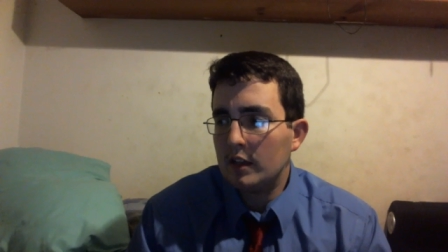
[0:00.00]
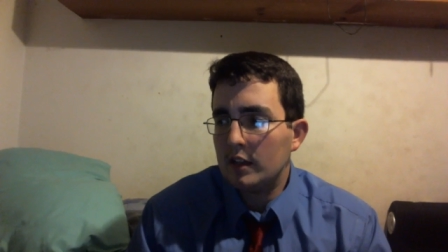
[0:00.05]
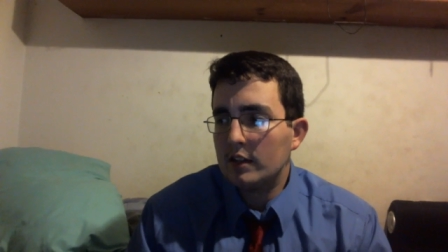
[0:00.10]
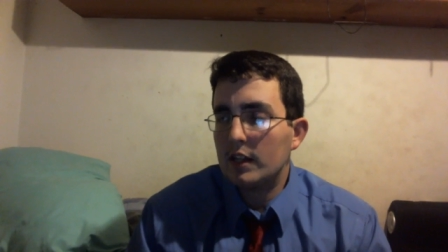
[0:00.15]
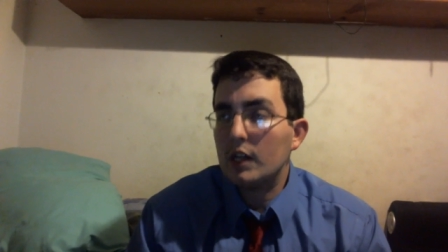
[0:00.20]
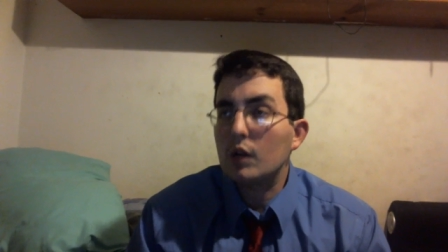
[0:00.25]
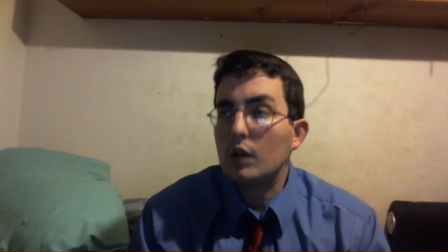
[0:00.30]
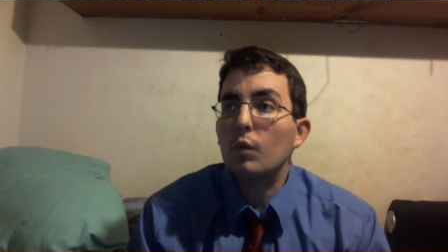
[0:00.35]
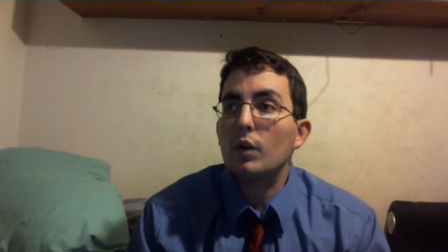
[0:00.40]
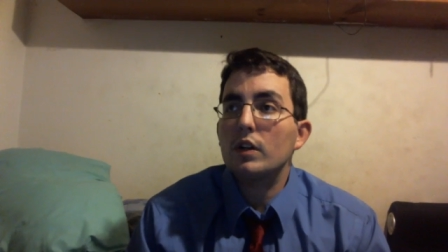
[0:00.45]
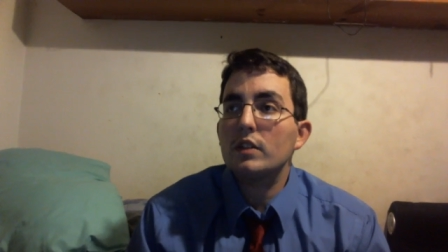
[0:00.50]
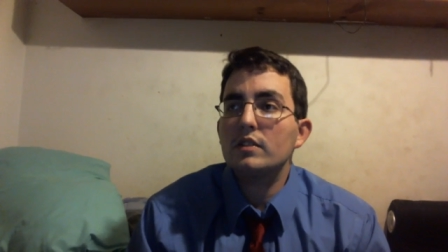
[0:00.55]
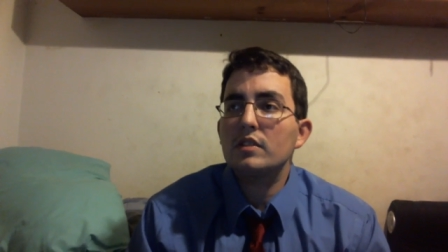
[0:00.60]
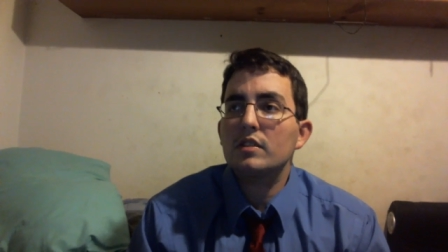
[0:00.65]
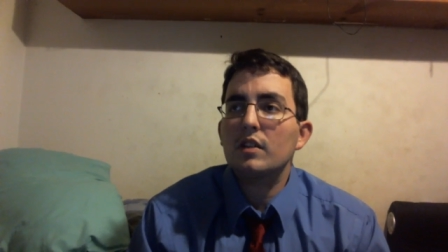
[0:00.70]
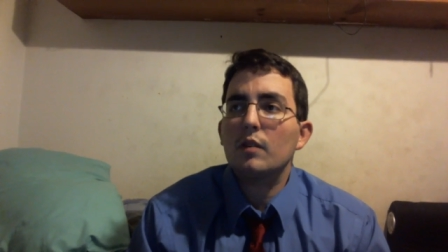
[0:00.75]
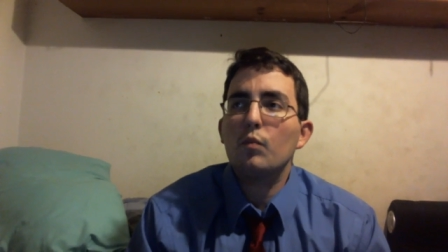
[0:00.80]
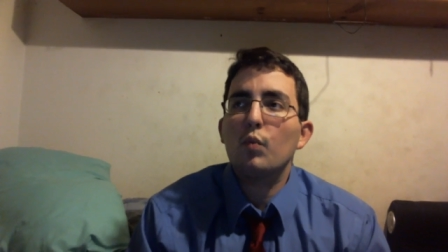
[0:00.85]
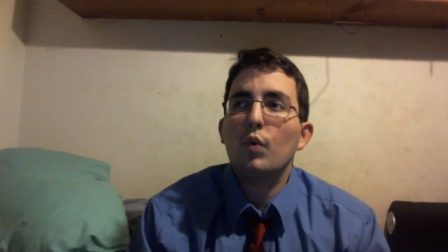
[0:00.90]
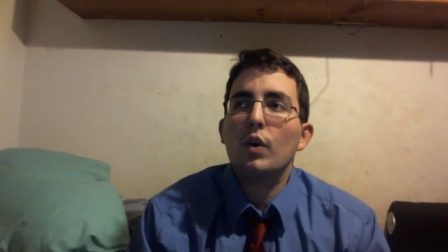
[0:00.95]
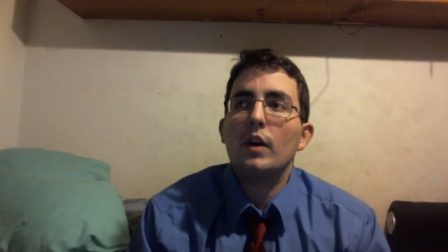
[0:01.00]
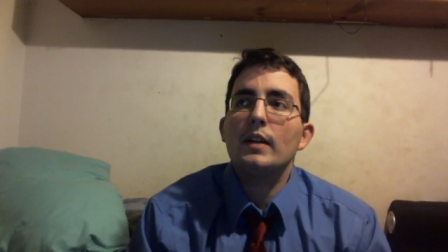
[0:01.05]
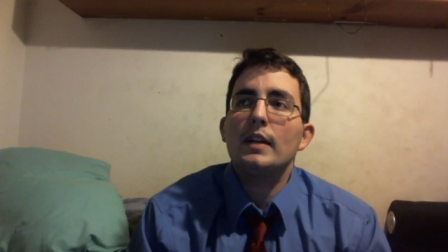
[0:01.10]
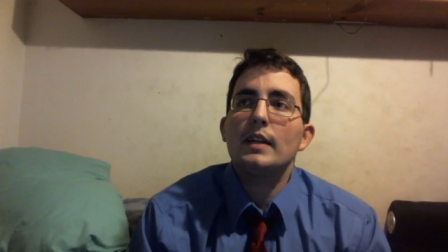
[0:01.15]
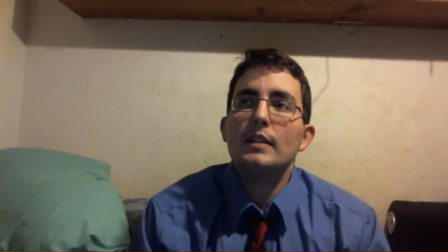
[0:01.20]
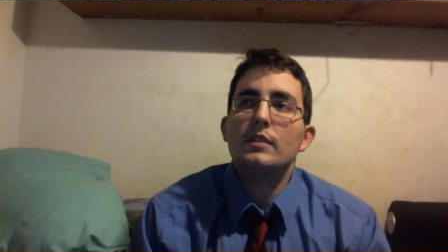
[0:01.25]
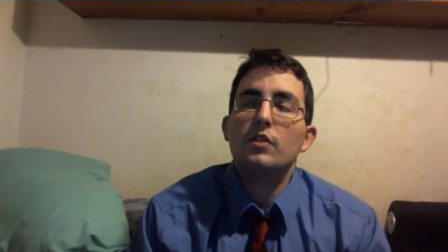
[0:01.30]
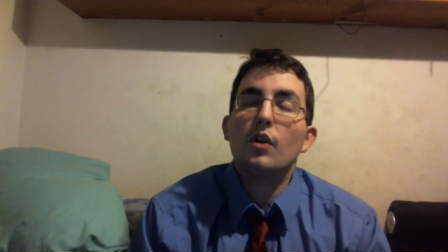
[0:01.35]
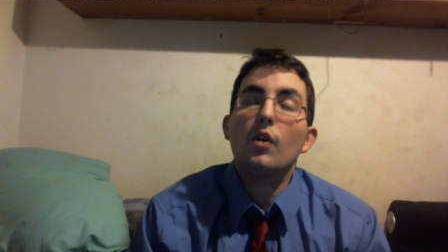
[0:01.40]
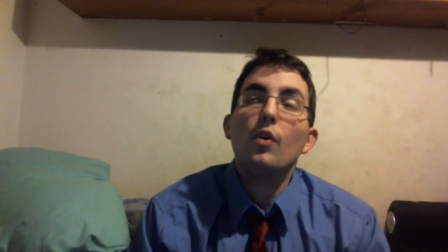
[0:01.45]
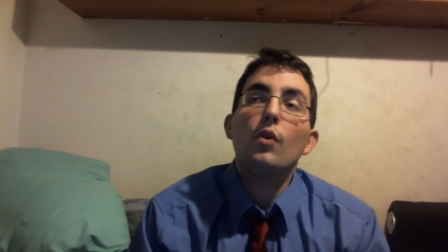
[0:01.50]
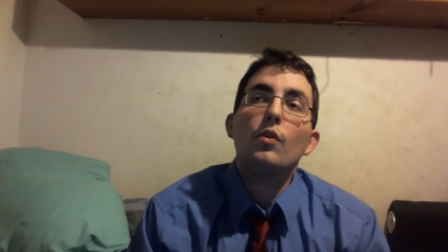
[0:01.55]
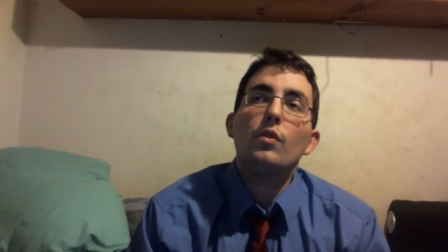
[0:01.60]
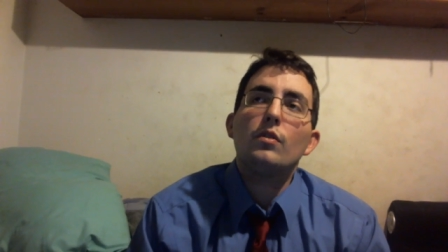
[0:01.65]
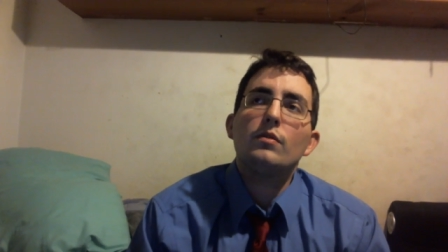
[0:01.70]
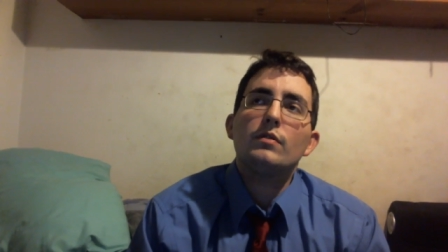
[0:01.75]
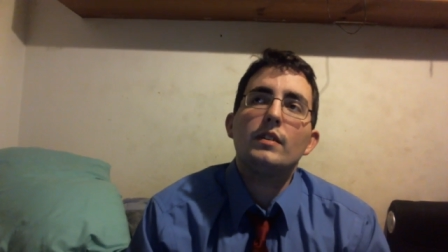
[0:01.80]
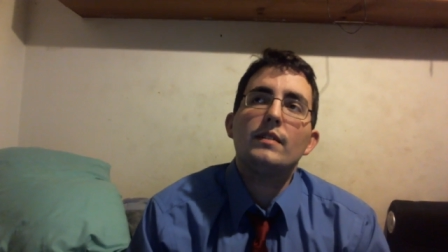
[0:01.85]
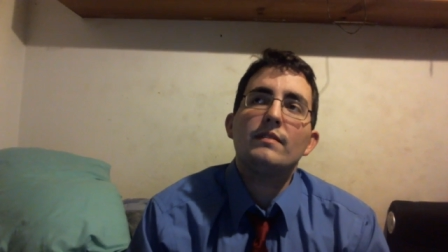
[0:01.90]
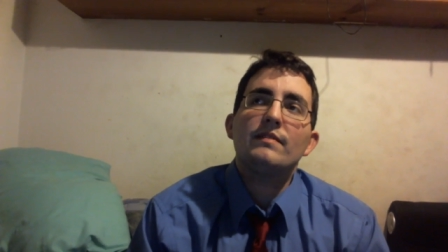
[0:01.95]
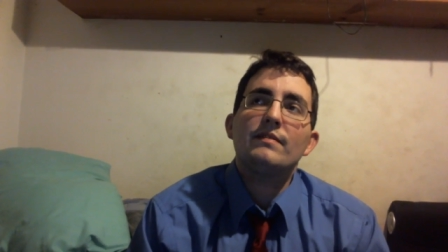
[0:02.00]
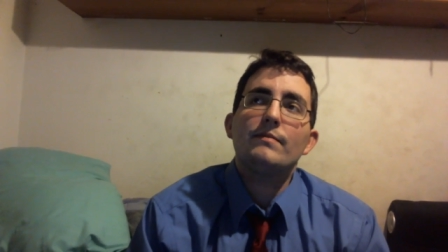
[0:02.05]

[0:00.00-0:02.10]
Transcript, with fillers: There was someone I told